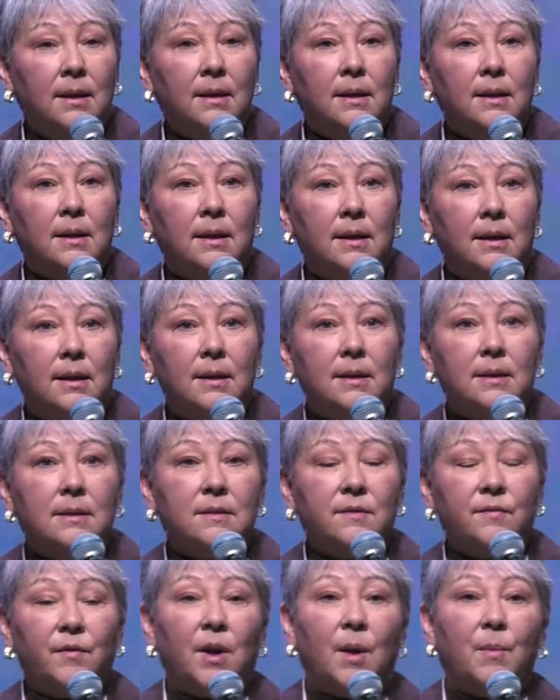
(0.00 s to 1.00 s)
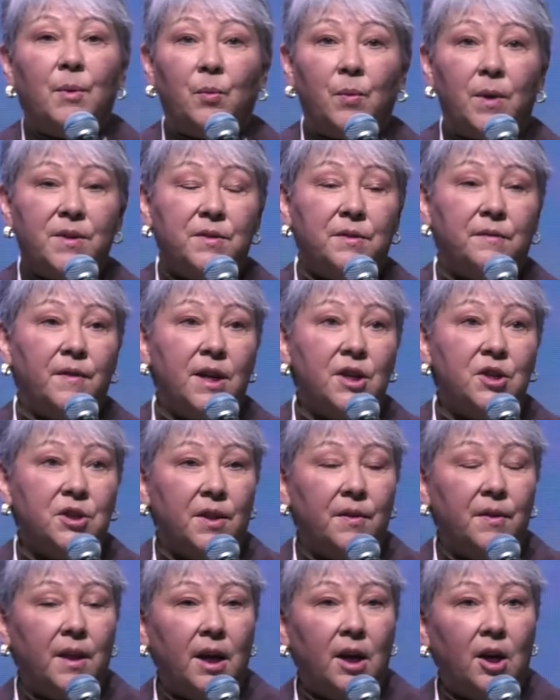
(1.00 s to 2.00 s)
He is from a
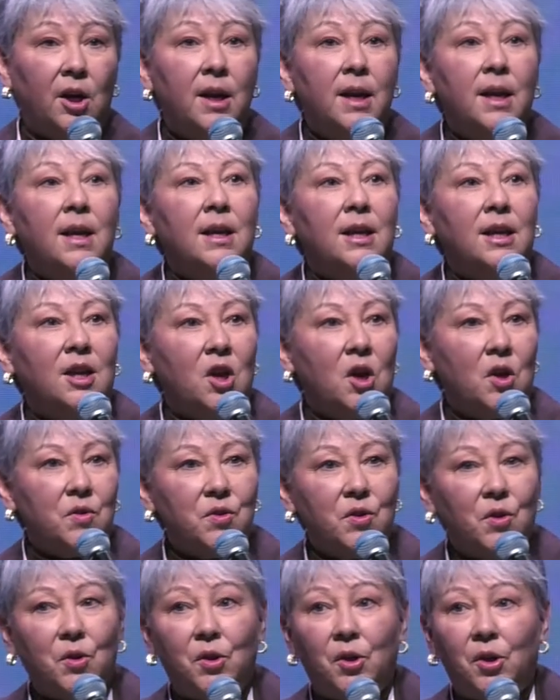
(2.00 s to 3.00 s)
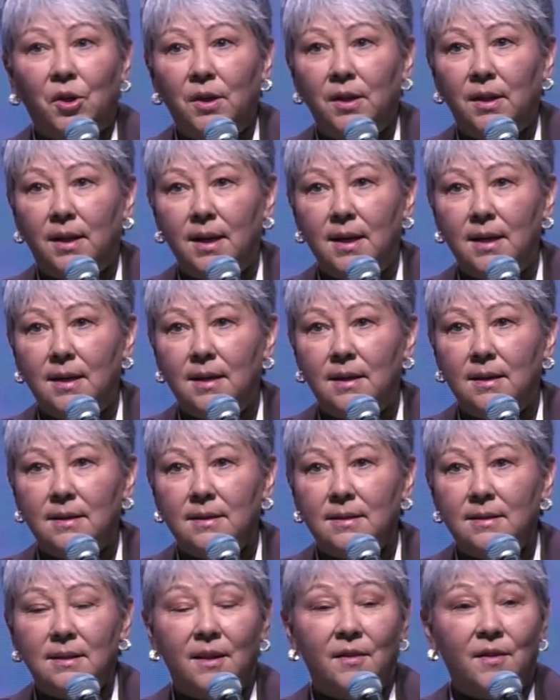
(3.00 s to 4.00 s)
reservation there. He also currently
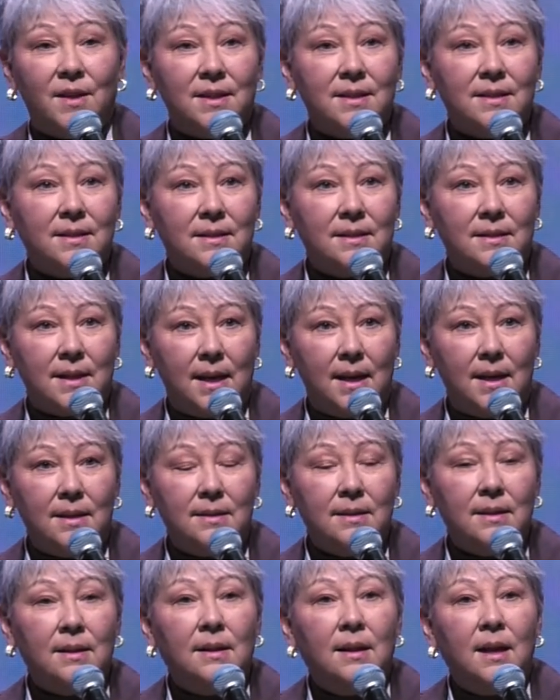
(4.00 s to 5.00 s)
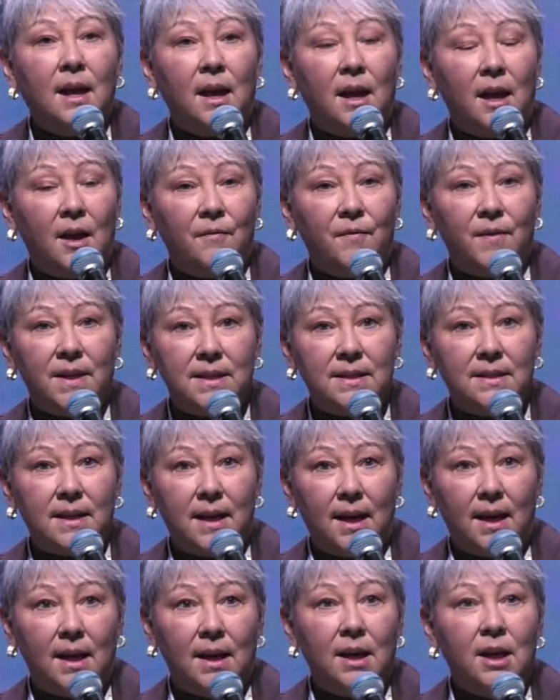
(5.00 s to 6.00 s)
is the state
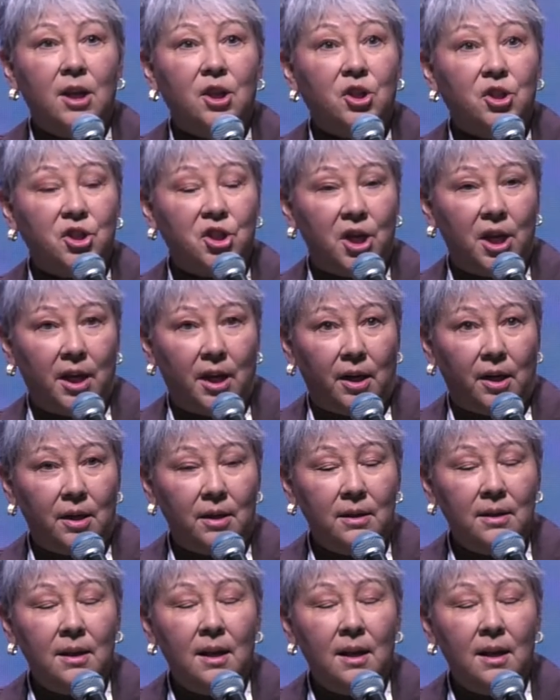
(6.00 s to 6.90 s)
FSA chair.